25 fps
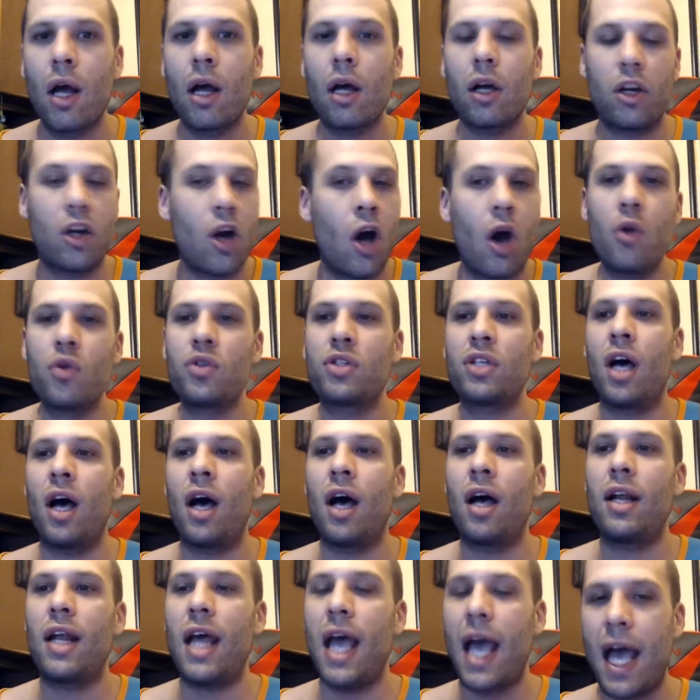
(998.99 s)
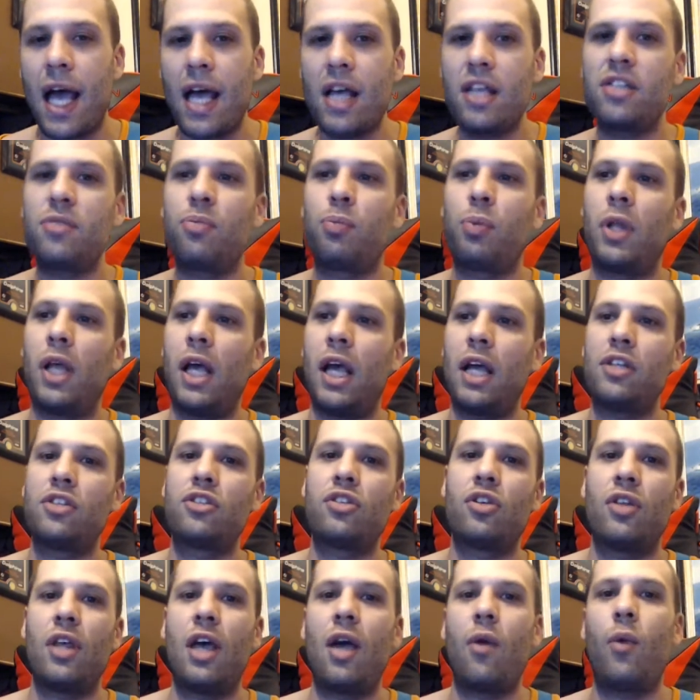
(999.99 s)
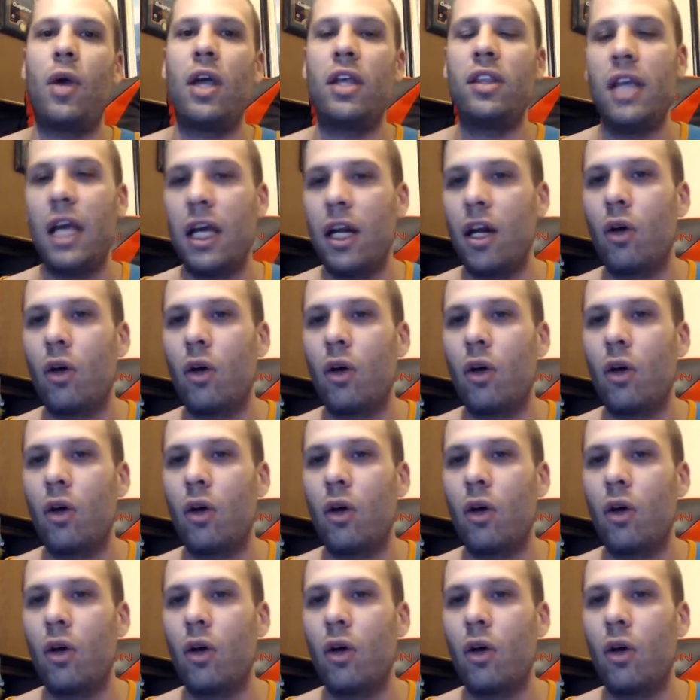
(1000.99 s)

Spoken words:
goes on as planned so that way they